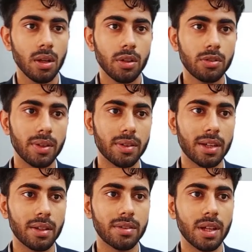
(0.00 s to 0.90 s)
So inside
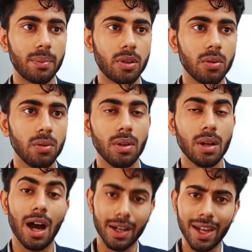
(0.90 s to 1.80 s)
the step 2,
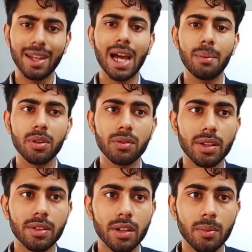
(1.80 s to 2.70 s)
again I am using
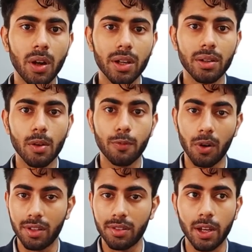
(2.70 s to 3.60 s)
sigmoid.
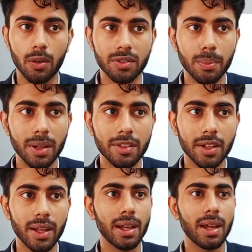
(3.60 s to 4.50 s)
For the sake of
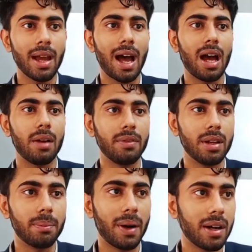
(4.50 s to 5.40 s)
simplicity, I will
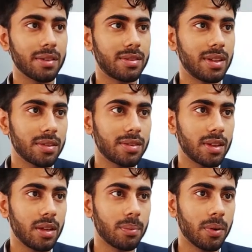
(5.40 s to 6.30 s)
pass this
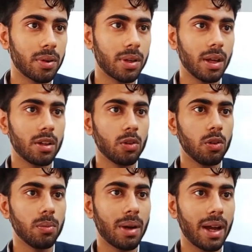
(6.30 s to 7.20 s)
input
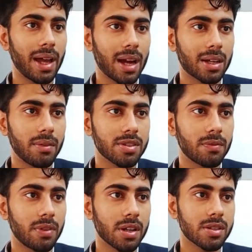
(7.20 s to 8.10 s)
to my activation
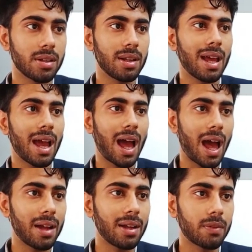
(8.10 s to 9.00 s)
function
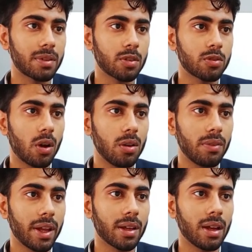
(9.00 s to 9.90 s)
and after
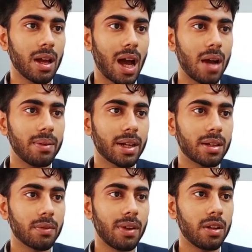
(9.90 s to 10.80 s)
solving, I will get
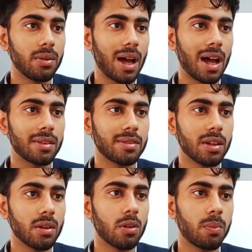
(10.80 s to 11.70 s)
a value as
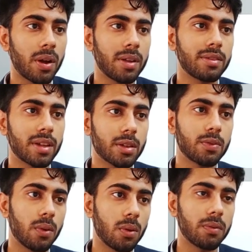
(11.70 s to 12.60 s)

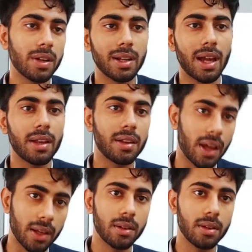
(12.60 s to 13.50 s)
0.64199.